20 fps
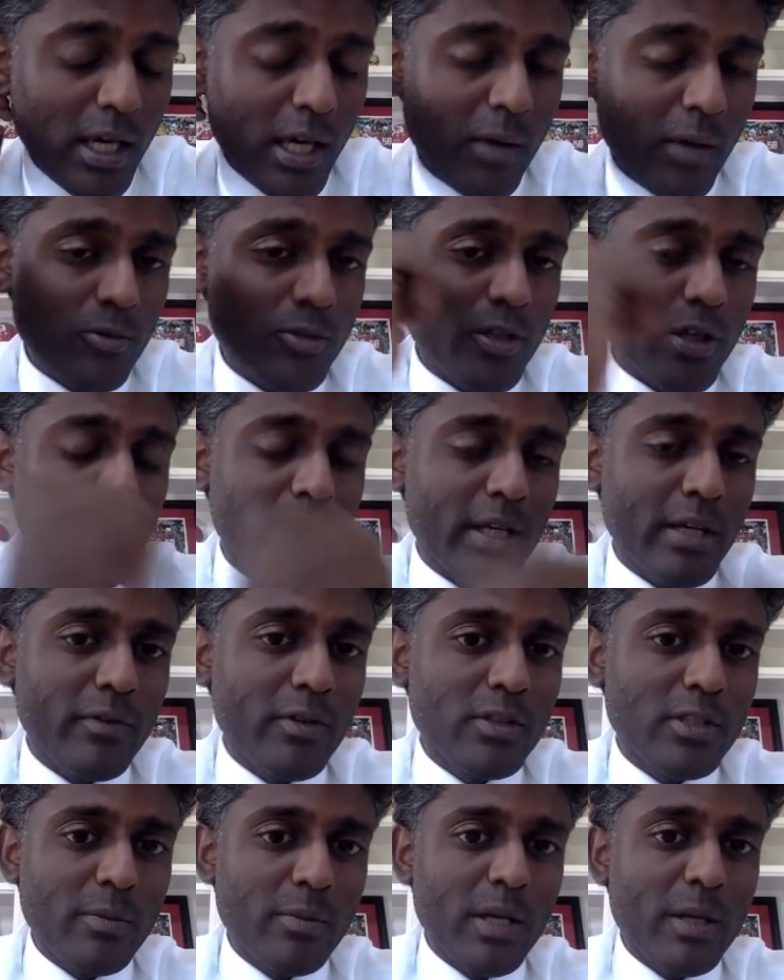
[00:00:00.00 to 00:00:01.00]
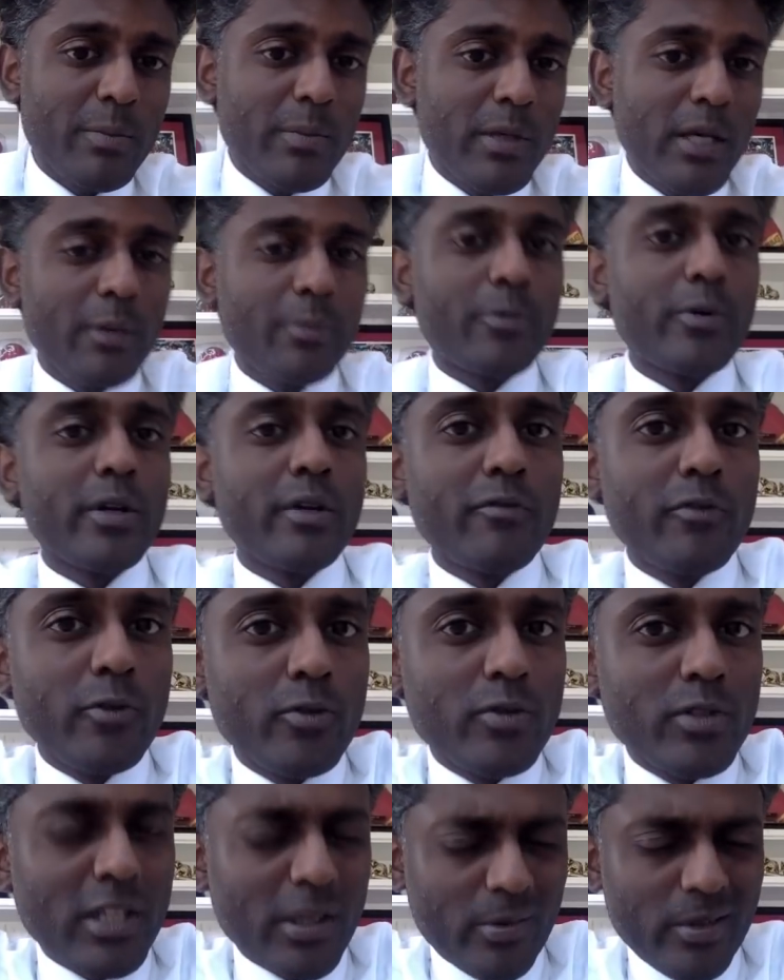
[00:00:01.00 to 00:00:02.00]
and we'll start giving you some NBA
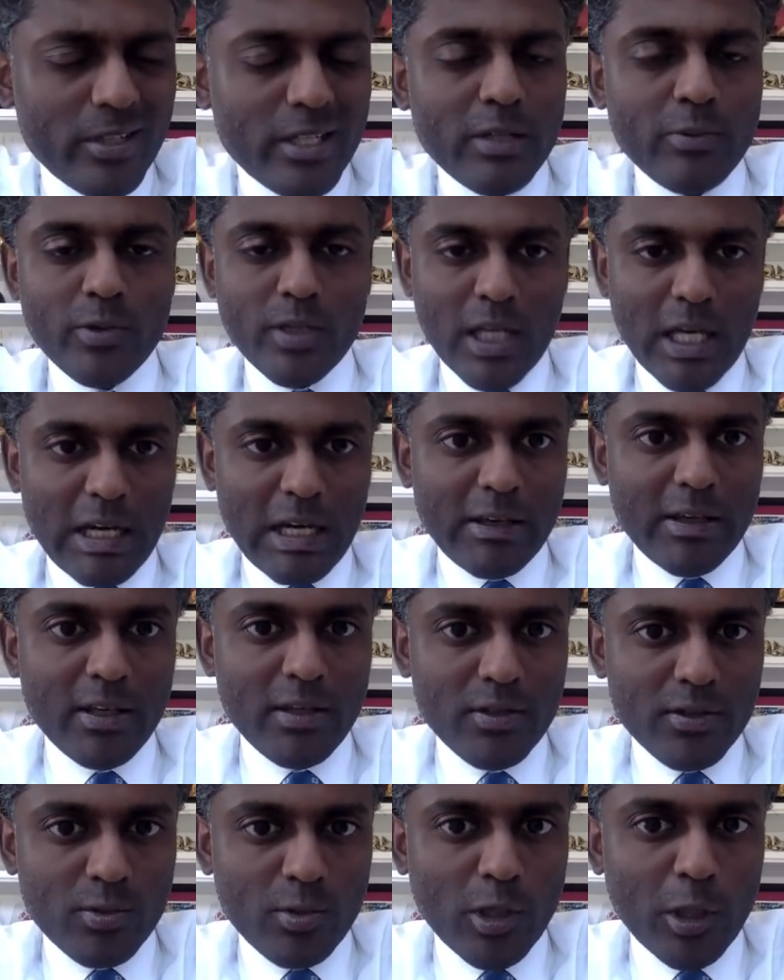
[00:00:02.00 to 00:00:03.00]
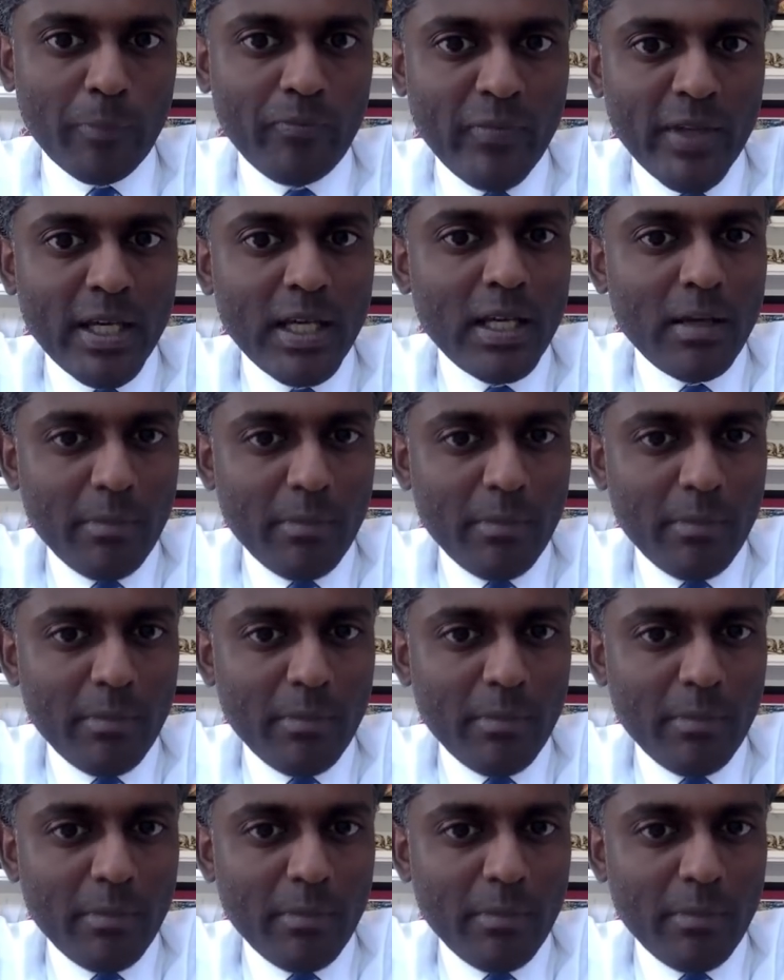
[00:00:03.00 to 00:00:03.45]
previews like we did with hockey as well.